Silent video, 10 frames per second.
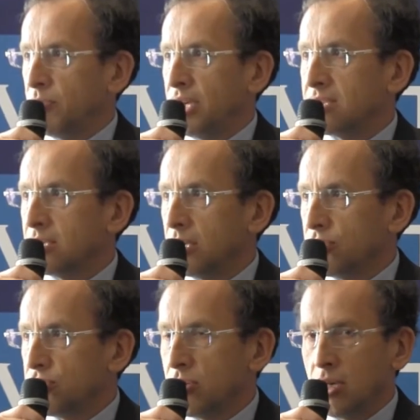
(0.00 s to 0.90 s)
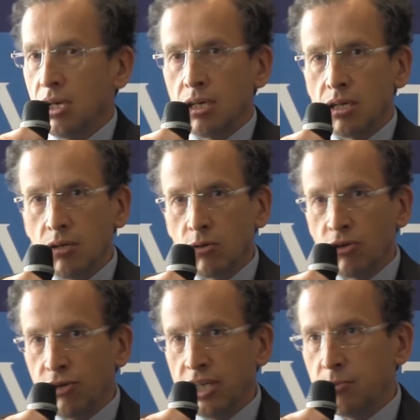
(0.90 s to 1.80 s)
as such,
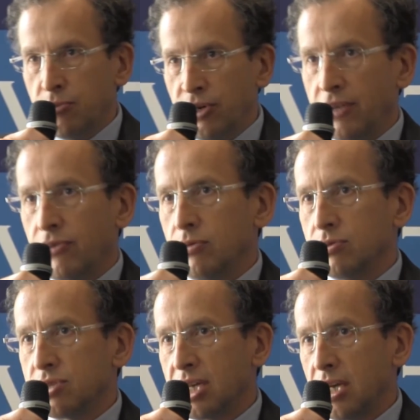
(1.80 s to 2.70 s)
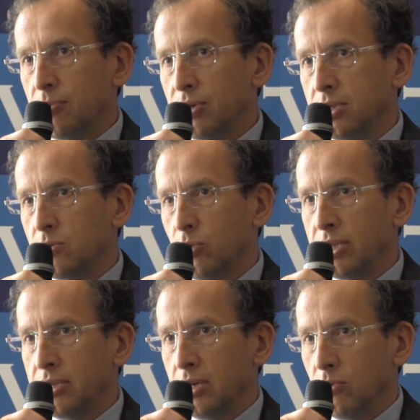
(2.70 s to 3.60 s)
great breakthroughs happened when
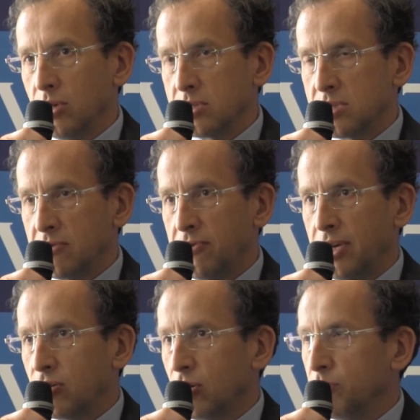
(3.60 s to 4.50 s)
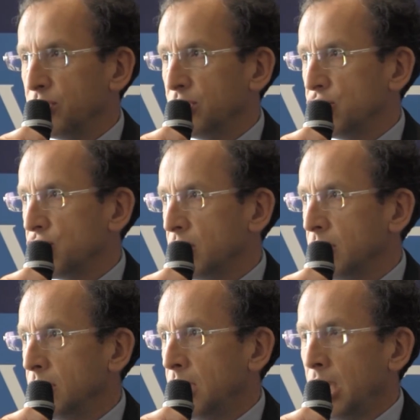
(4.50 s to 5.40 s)
there was fair
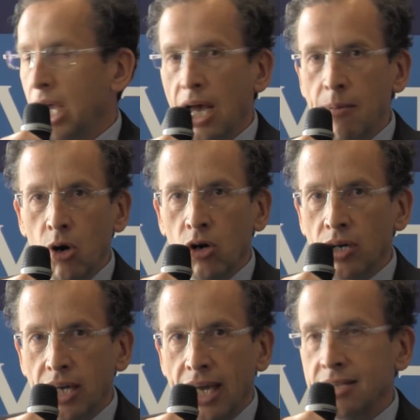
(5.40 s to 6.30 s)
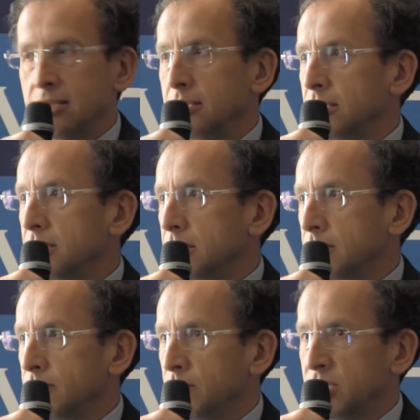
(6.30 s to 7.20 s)
competition among
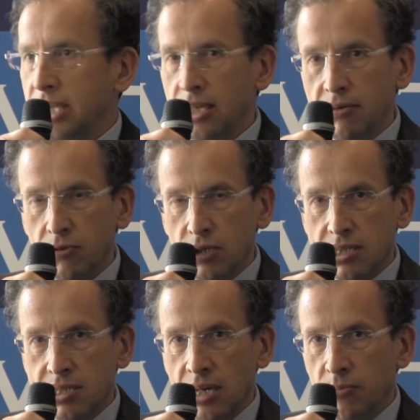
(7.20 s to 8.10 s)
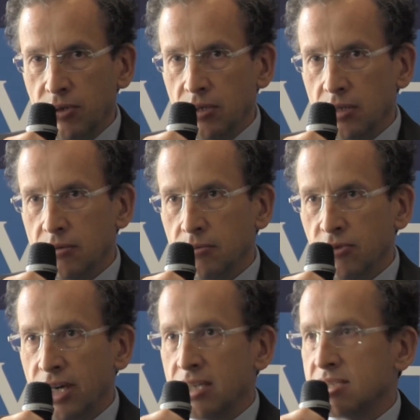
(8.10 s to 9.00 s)
entities. Take, for example,
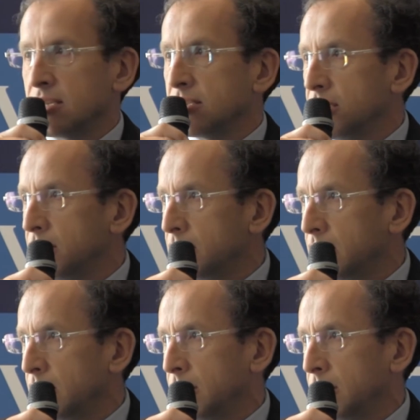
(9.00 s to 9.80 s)
Renaissance Italy.